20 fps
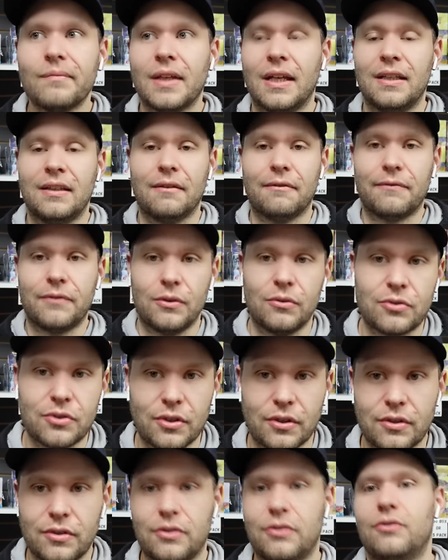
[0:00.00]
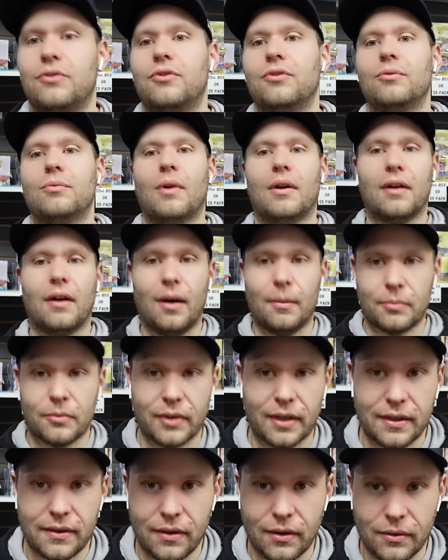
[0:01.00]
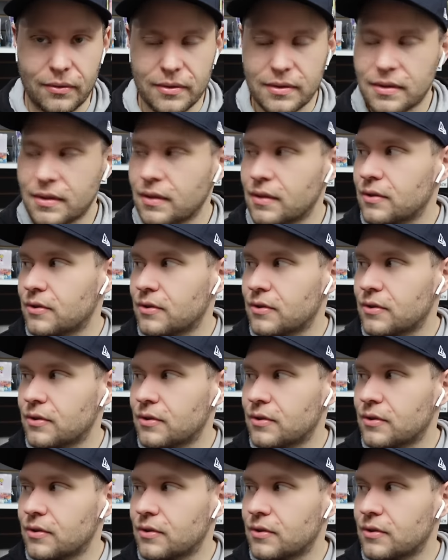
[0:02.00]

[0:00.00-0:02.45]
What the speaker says: in the future, you do want to upgrade those.